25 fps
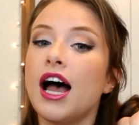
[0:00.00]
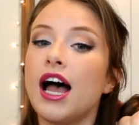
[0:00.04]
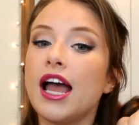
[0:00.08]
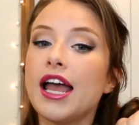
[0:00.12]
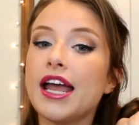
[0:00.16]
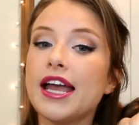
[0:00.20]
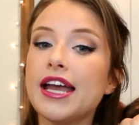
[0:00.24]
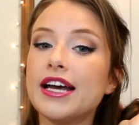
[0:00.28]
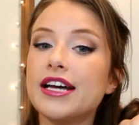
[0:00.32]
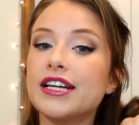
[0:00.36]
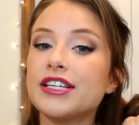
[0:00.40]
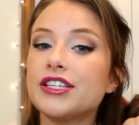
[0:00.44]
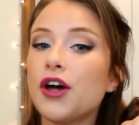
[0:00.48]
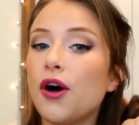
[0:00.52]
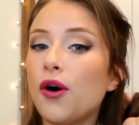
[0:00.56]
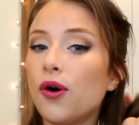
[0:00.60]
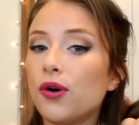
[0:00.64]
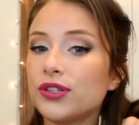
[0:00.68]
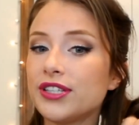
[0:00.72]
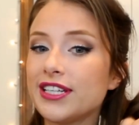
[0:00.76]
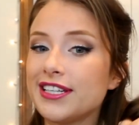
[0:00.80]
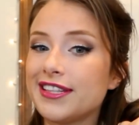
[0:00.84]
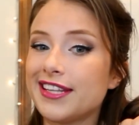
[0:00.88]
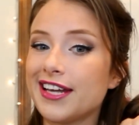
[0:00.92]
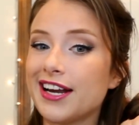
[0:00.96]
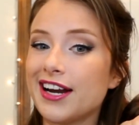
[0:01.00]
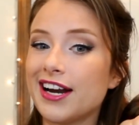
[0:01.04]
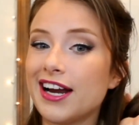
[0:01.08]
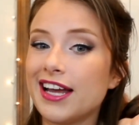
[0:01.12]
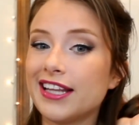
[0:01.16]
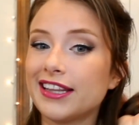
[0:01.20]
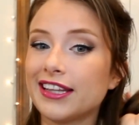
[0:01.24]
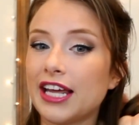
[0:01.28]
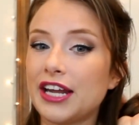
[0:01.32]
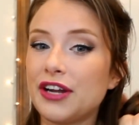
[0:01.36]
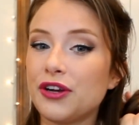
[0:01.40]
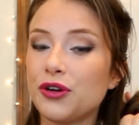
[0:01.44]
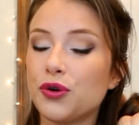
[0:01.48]
And hold it there
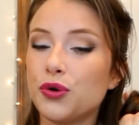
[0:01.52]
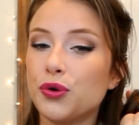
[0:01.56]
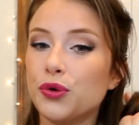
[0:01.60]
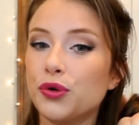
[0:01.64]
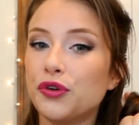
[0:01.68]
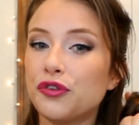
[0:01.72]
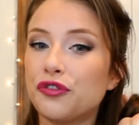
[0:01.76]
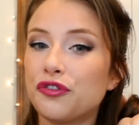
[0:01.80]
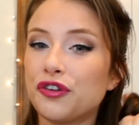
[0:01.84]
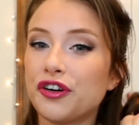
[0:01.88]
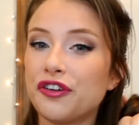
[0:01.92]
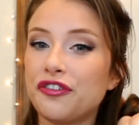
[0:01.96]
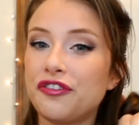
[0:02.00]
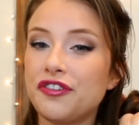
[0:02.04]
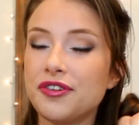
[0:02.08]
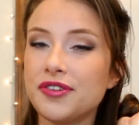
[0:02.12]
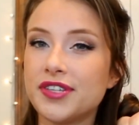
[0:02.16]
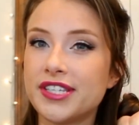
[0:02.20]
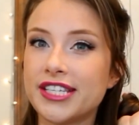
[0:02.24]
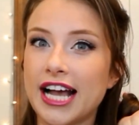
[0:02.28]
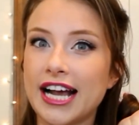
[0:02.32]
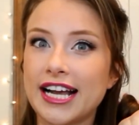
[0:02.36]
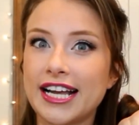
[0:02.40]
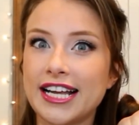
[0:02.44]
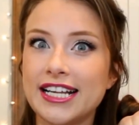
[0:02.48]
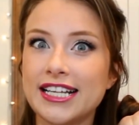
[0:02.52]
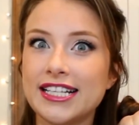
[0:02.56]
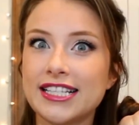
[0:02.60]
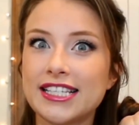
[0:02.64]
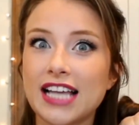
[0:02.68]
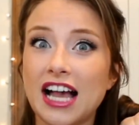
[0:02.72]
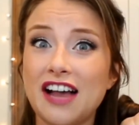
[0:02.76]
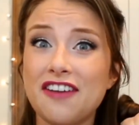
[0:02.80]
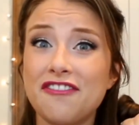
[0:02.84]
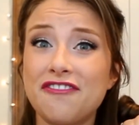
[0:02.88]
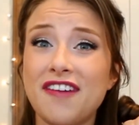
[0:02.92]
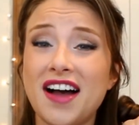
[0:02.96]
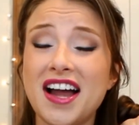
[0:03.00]
and let it cool for a few seconds.
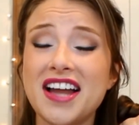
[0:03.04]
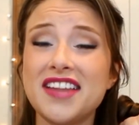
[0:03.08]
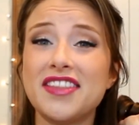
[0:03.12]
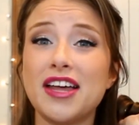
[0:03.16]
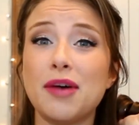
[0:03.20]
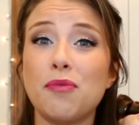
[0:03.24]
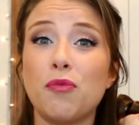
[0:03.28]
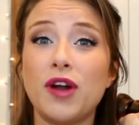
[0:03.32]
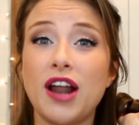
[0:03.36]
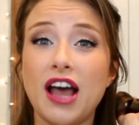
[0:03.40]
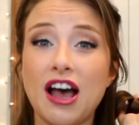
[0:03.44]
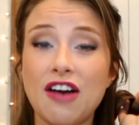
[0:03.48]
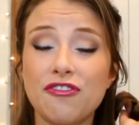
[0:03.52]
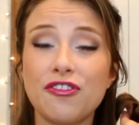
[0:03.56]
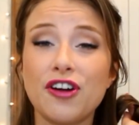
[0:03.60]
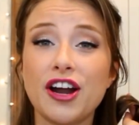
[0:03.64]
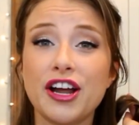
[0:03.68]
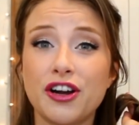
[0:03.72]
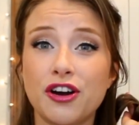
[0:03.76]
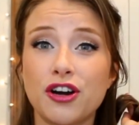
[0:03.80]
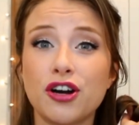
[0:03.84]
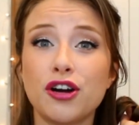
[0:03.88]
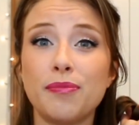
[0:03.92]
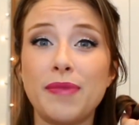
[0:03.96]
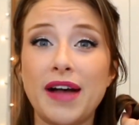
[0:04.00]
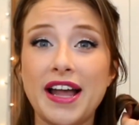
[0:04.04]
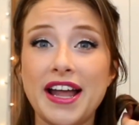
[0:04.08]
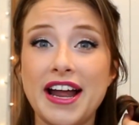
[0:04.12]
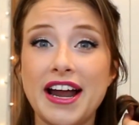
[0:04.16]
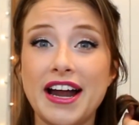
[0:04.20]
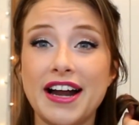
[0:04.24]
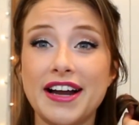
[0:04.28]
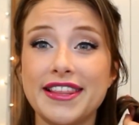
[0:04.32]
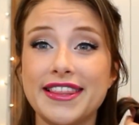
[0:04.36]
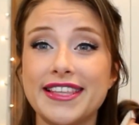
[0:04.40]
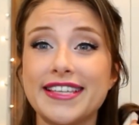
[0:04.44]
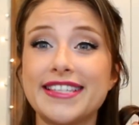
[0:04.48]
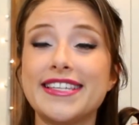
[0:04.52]
I find that whenever I curl my
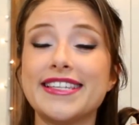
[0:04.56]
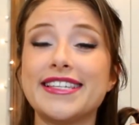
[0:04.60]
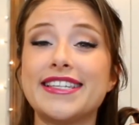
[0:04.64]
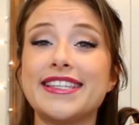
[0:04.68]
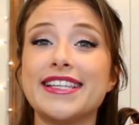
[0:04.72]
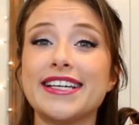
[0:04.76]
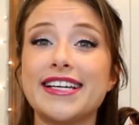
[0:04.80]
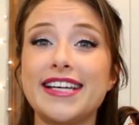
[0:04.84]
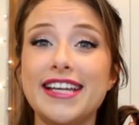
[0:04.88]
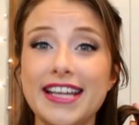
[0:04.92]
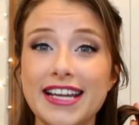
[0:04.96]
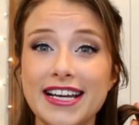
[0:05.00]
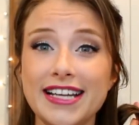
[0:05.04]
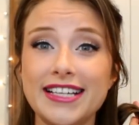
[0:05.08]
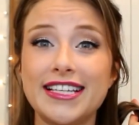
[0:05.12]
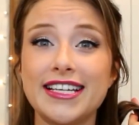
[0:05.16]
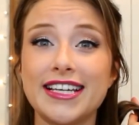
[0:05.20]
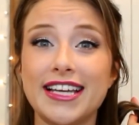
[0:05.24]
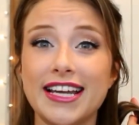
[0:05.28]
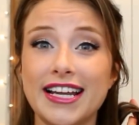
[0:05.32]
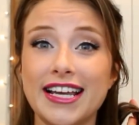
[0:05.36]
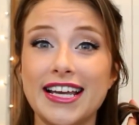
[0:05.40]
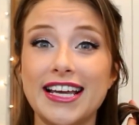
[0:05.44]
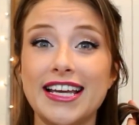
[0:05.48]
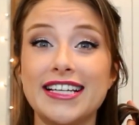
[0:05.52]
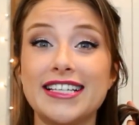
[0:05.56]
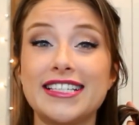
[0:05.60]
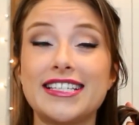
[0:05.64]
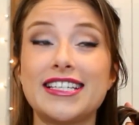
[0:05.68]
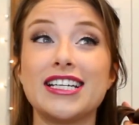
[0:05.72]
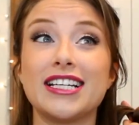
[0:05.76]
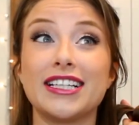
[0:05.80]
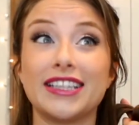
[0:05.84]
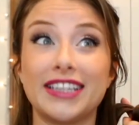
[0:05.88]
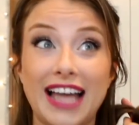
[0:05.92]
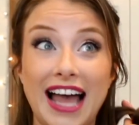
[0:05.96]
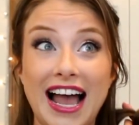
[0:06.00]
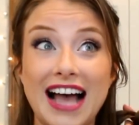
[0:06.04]
hair, this is the key to getting it
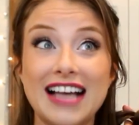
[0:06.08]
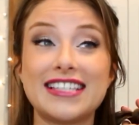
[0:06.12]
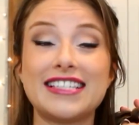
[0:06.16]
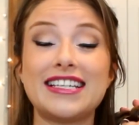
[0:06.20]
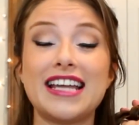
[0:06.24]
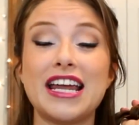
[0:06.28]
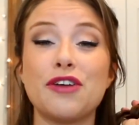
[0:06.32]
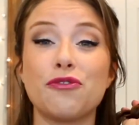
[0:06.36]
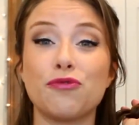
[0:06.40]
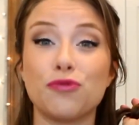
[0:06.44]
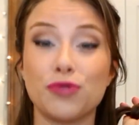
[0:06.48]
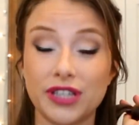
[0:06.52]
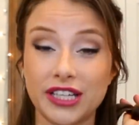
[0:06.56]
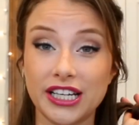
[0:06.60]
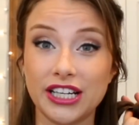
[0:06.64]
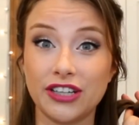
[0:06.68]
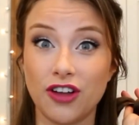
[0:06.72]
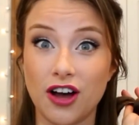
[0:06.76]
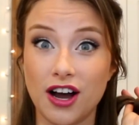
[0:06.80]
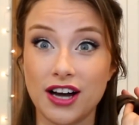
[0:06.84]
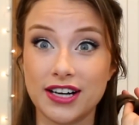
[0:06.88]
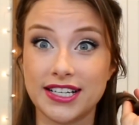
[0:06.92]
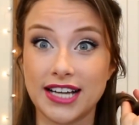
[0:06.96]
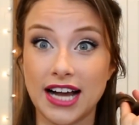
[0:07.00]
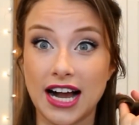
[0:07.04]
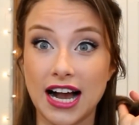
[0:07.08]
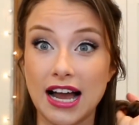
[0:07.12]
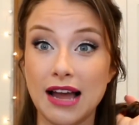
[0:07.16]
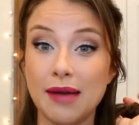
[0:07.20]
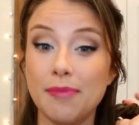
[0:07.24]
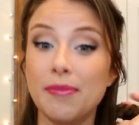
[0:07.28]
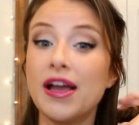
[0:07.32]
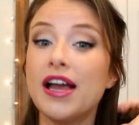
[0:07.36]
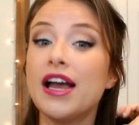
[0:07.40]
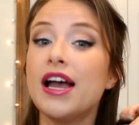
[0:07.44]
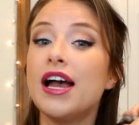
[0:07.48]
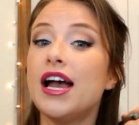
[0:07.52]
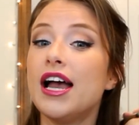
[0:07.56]
to last a really long
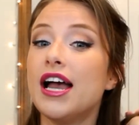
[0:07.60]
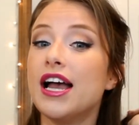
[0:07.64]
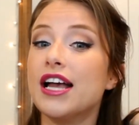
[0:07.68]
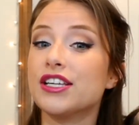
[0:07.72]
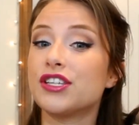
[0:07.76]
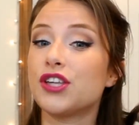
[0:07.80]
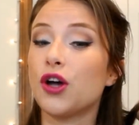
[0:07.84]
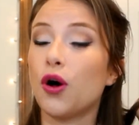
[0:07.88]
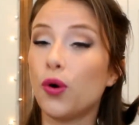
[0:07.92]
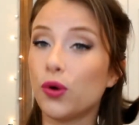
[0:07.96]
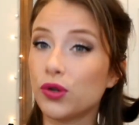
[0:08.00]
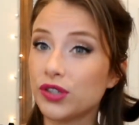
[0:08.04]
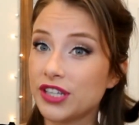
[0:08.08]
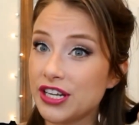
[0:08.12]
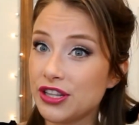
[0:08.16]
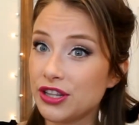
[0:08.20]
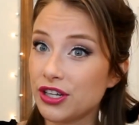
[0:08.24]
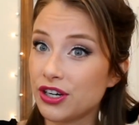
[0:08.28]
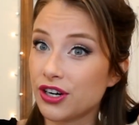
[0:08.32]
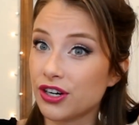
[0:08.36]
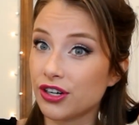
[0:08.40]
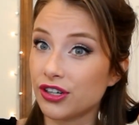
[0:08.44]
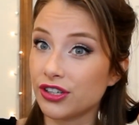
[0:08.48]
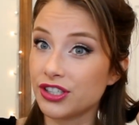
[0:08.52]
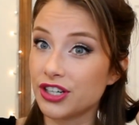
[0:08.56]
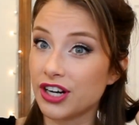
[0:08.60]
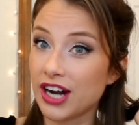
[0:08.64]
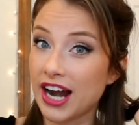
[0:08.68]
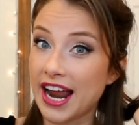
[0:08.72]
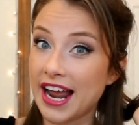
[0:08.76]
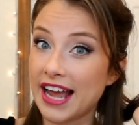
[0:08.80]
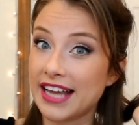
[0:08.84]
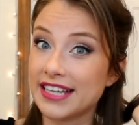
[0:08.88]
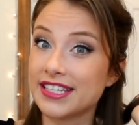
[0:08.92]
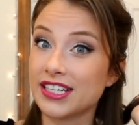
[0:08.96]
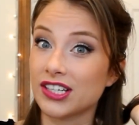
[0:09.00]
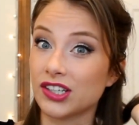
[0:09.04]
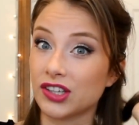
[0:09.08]
time, is holding the curl in your
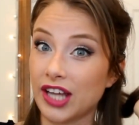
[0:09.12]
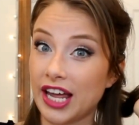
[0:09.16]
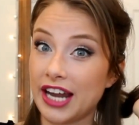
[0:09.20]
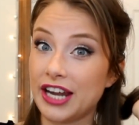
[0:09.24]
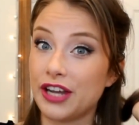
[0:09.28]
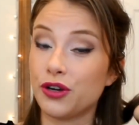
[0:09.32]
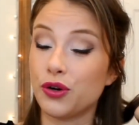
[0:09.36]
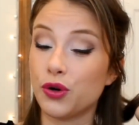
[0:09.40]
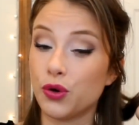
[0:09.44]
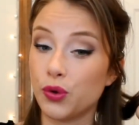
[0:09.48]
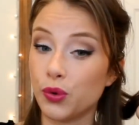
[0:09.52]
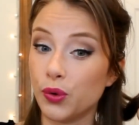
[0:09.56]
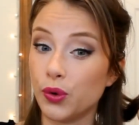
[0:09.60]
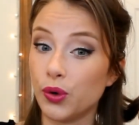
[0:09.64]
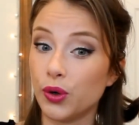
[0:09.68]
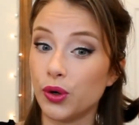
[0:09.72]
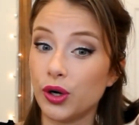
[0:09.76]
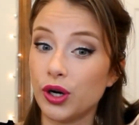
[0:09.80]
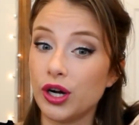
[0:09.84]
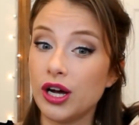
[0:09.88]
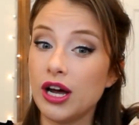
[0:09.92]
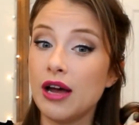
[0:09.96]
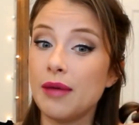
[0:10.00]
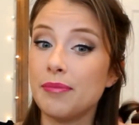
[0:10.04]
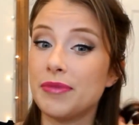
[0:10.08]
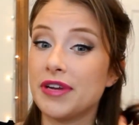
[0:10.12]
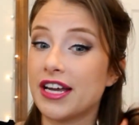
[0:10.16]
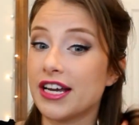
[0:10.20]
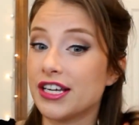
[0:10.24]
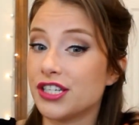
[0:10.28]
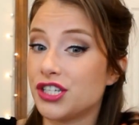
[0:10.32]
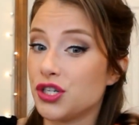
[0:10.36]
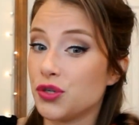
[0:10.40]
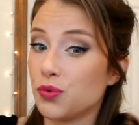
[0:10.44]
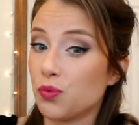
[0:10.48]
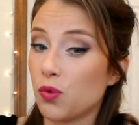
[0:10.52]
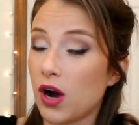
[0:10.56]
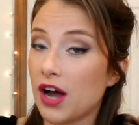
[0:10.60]
hand to let it cool,
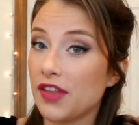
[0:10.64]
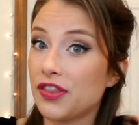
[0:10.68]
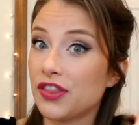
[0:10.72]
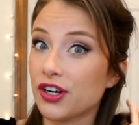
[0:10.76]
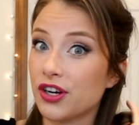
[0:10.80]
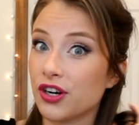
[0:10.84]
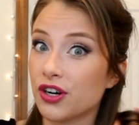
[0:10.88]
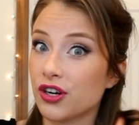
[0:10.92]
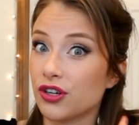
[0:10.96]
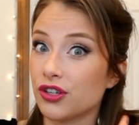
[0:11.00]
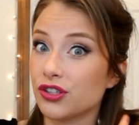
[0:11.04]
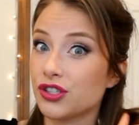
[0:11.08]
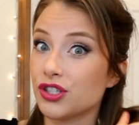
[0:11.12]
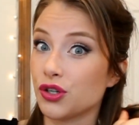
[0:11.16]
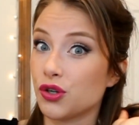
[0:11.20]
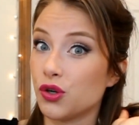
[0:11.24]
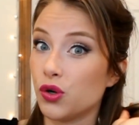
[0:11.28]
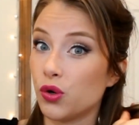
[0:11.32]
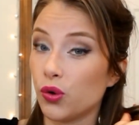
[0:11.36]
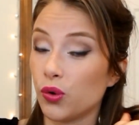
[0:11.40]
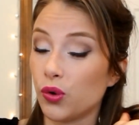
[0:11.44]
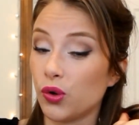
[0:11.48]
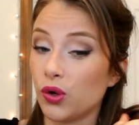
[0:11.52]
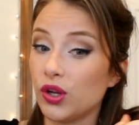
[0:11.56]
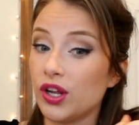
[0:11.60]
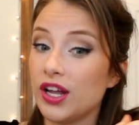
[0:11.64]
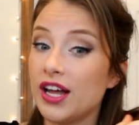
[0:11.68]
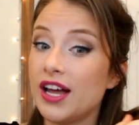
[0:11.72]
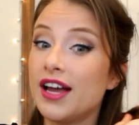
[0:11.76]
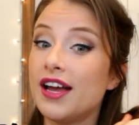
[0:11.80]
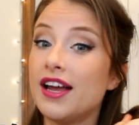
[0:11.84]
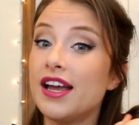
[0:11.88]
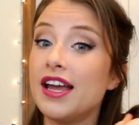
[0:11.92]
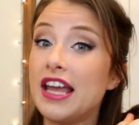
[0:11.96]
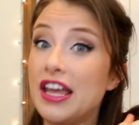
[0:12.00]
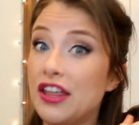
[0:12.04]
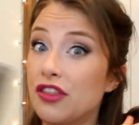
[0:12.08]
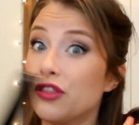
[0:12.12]
because you want the curl to cool
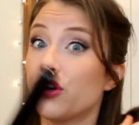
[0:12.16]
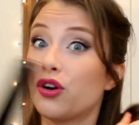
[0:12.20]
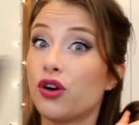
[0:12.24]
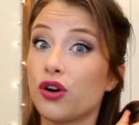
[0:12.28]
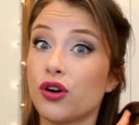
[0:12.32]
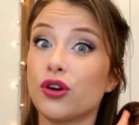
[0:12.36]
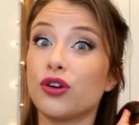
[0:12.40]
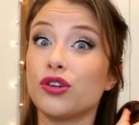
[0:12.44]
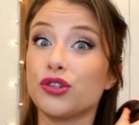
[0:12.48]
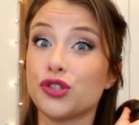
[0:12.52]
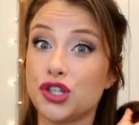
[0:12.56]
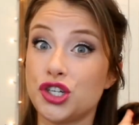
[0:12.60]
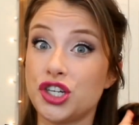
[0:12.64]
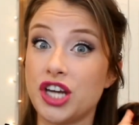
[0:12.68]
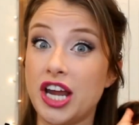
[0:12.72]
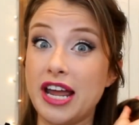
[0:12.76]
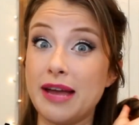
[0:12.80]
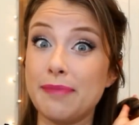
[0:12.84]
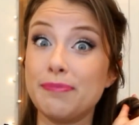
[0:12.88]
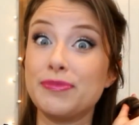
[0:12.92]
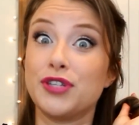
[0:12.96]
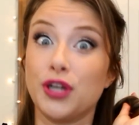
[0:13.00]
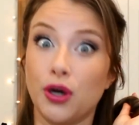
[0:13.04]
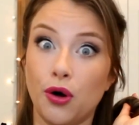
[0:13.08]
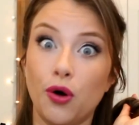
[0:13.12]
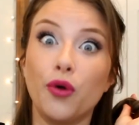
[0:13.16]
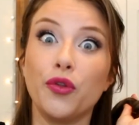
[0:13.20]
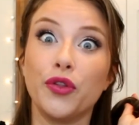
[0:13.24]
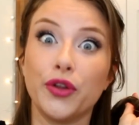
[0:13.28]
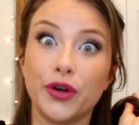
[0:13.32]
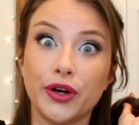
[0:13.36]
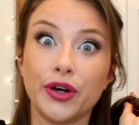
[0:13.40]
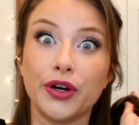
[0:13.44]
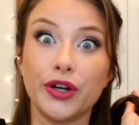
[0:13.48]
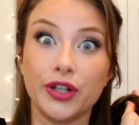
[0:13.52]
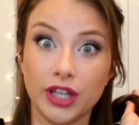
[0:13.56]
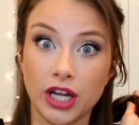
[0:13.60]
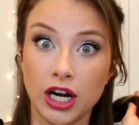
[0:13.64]
in the curled shape to hold the
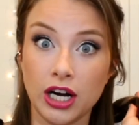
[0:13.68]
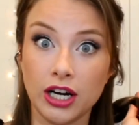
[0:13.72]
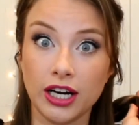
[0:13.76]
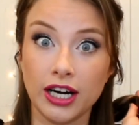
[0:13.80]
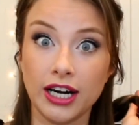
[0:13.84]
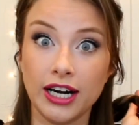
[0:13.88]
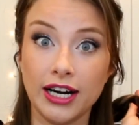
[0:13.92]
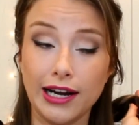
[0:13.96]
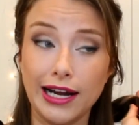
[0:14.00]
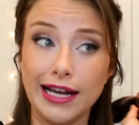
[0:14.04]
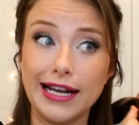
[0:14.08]
curl longer.